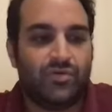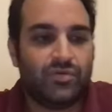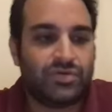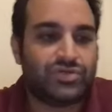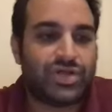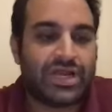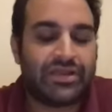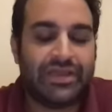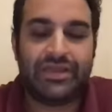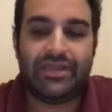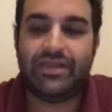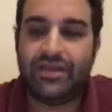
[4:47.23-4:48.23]
We're
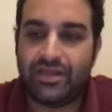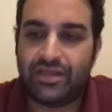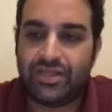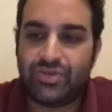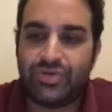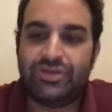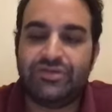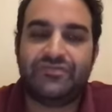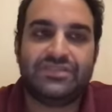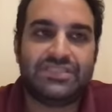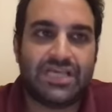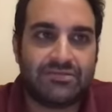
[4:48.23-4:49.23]
tracking three
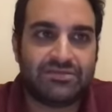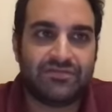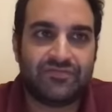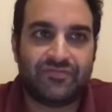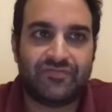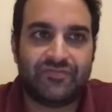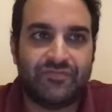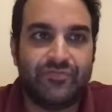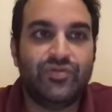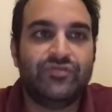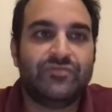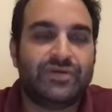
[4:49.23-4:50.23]
different types of
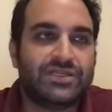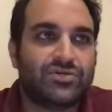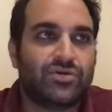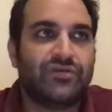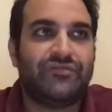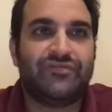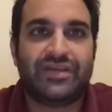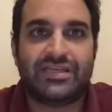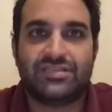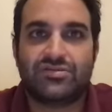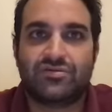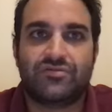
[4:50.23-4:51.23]
movements or
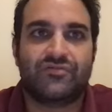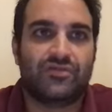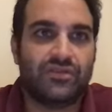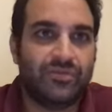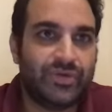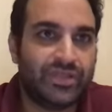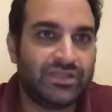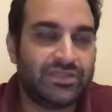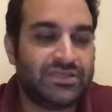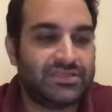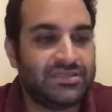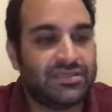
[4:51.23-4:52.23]
events or
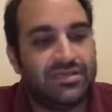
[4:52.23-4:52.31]
vulnerabilities